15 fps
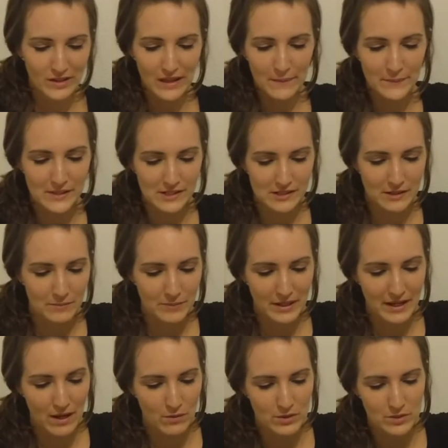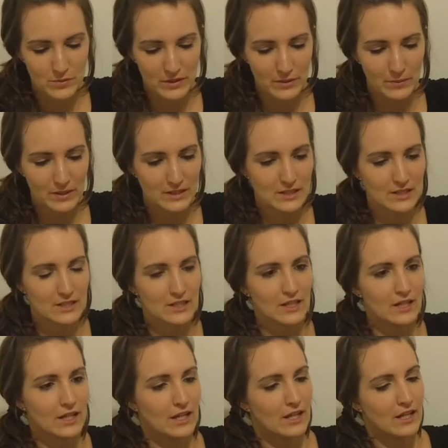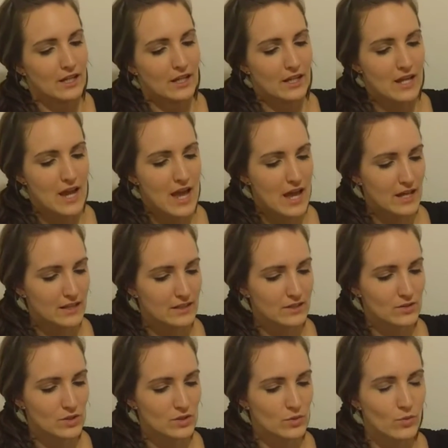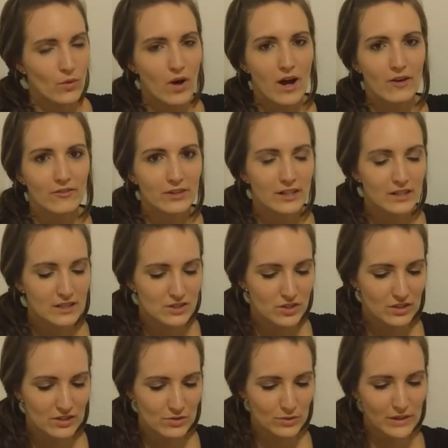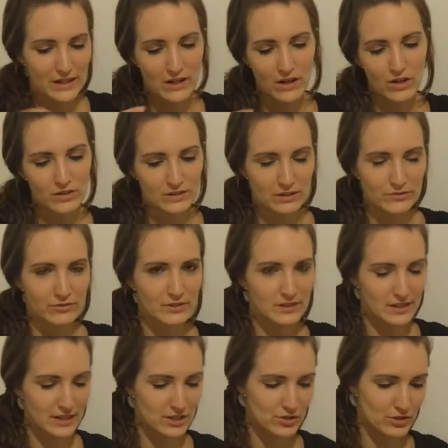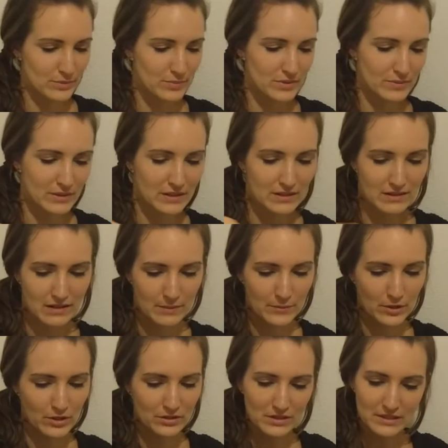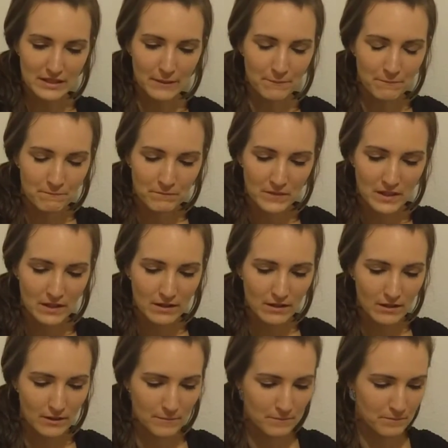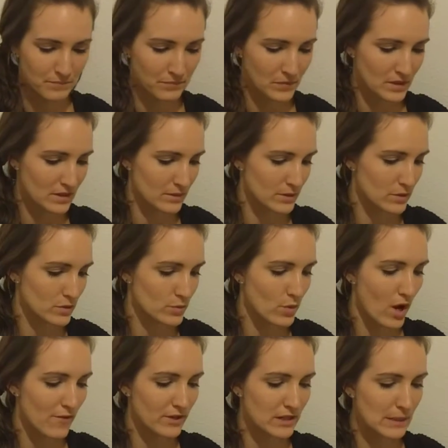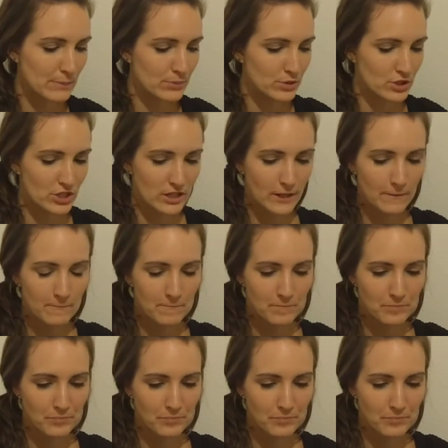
let my son pick out which one he wants. And this was guava. So these are like all different like trips, so we didn't get them all in the same. This is guava kombucha.